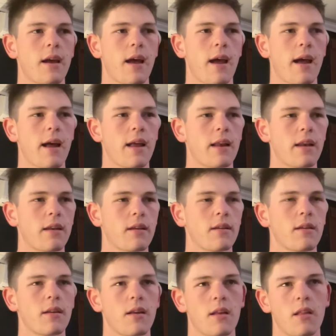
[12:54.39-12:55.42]
And
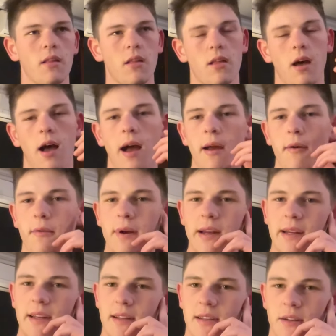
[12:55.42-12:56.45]
I really
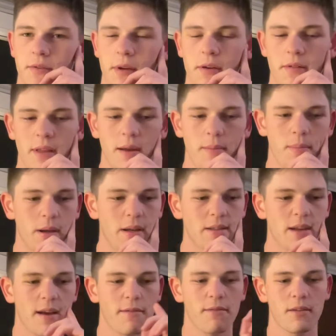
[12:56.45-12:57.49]
disagree with that because
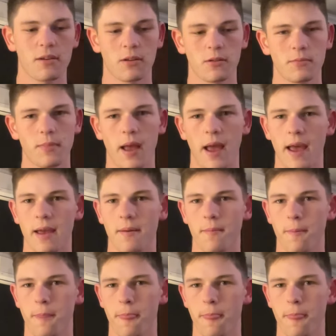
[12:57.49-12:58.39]
I feel, hey,